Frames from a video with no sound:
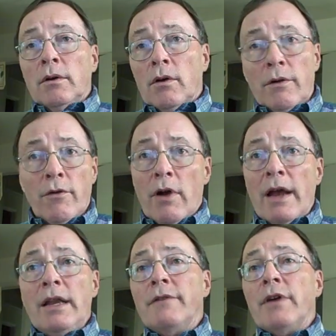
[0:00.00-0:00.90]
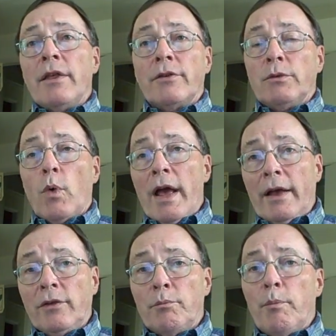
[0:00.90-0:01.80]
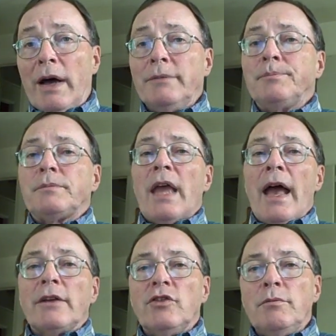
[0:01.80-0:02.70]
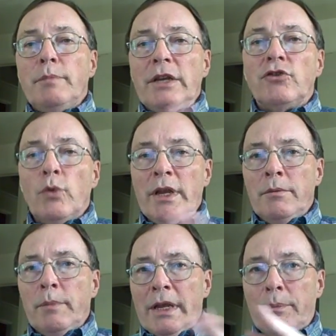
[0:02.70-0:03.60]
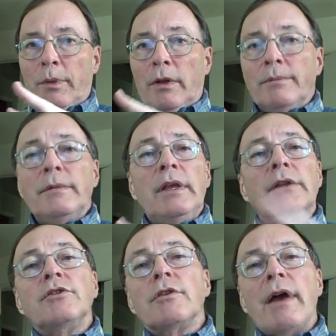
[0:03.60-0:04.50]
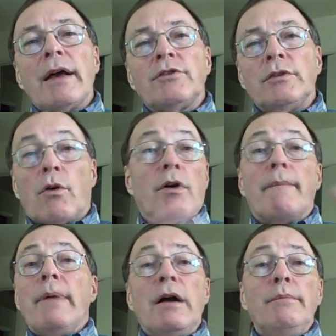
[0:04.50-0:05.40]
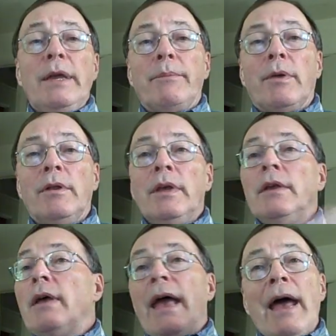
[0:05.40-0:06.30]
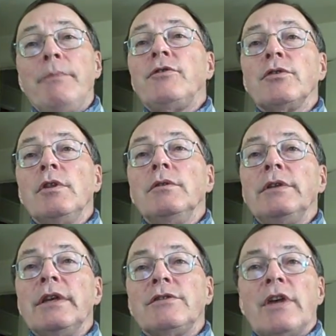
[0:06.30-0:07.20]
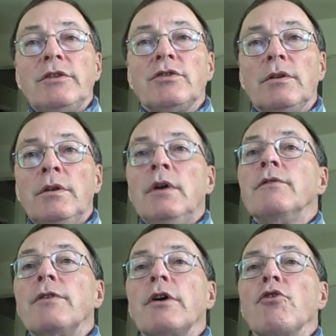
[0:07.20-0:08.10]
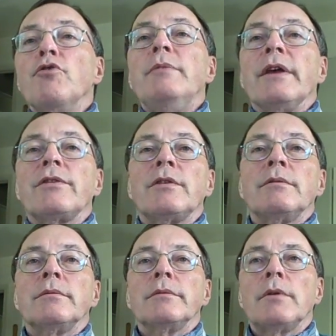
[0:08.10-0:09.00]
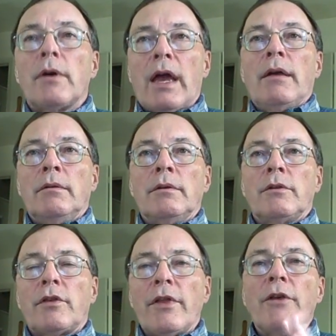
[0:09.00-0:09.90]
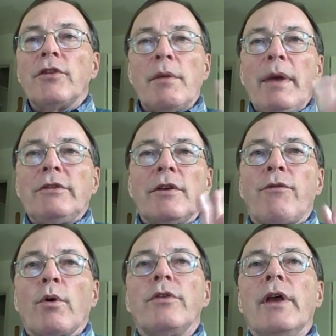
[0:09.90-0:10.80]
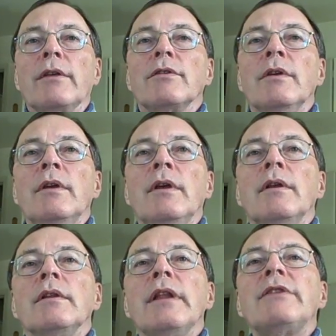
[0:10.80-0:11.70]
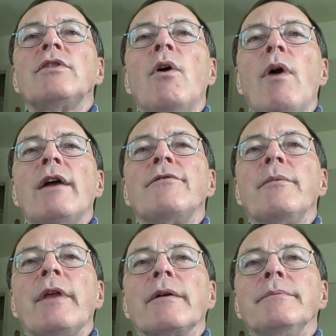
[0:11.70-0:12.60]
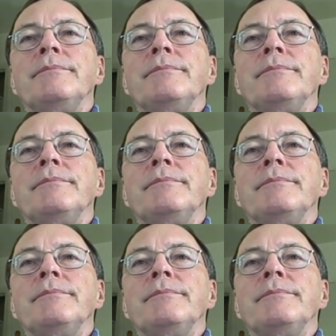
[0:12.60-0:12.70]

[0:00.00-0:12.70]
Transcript: or a variety of other ways. But action between people, interaction or among people, absolutely essential for groupness. Okay, so those are the basic four things. Let's go on from there.